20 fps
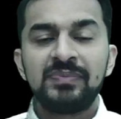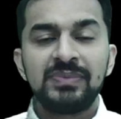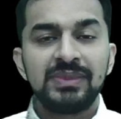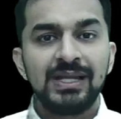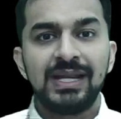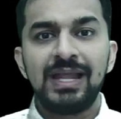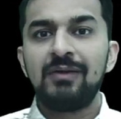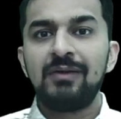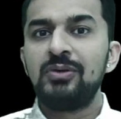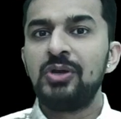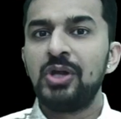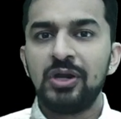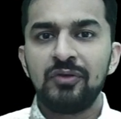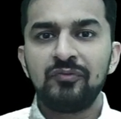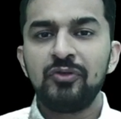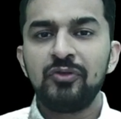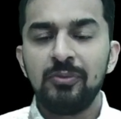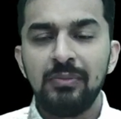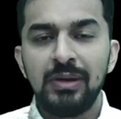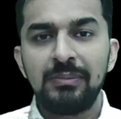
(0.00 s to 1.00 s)
that I've
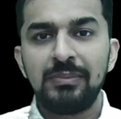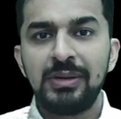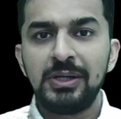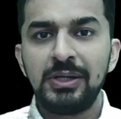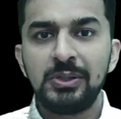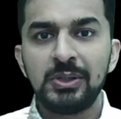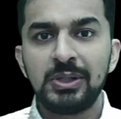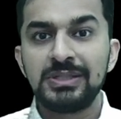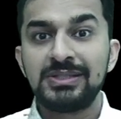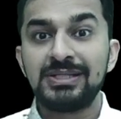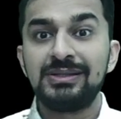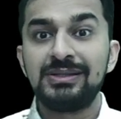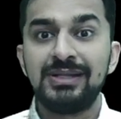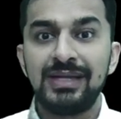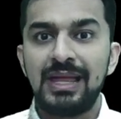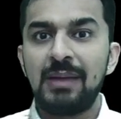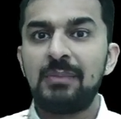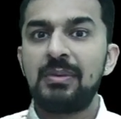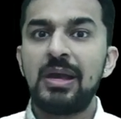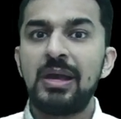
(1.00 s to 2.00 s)
learned from my mentors and
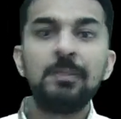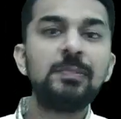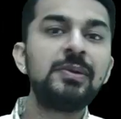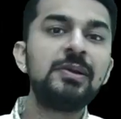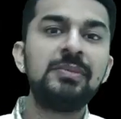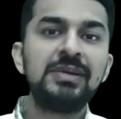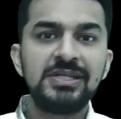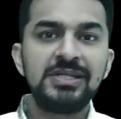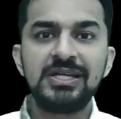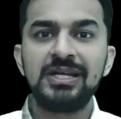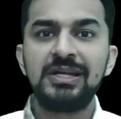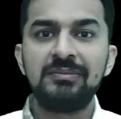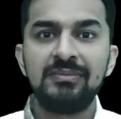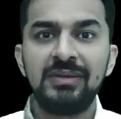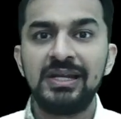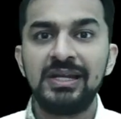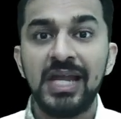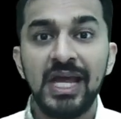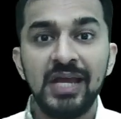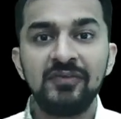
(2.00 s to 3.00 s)
that I'm implementing in
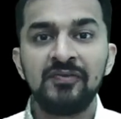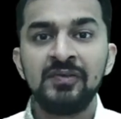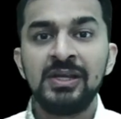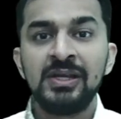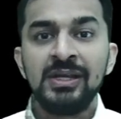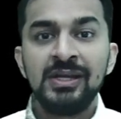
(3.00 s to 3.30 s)
my life,